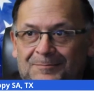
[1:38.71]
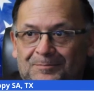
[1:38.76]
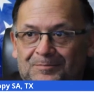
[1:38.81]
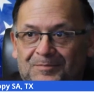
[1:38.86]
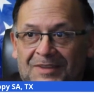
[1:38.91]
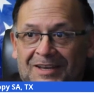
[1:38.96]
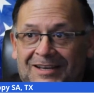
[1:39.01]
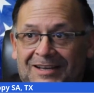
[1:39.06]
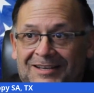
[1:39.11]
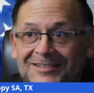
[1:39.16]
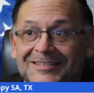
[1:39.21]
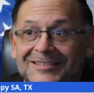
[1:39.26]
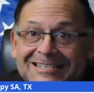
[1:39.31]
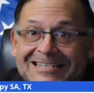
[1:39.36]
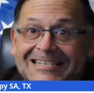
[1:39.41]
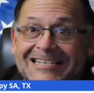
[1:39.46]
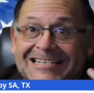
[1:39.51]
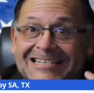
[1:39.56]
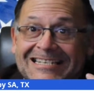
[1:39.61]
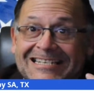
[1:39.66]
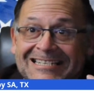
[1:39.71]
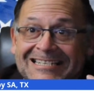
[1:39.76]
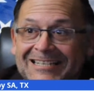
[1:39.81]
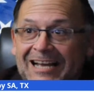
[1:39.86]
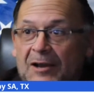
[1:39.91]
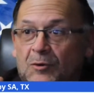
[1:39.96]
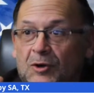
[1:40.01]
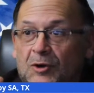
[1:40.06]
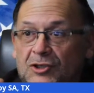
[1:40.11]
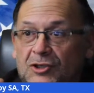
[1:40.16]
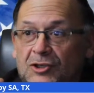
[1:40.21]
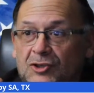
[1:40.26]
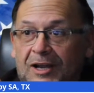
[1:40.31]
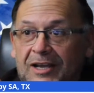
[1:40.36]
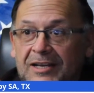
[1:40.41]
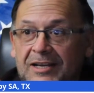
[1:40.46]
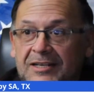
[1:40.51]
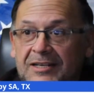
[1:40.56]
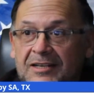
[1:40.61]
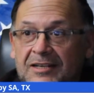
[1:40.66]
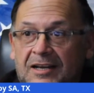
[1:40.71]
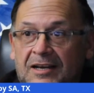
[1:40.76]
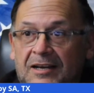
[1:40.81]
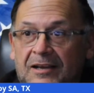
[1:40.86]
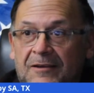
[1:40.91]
I will try to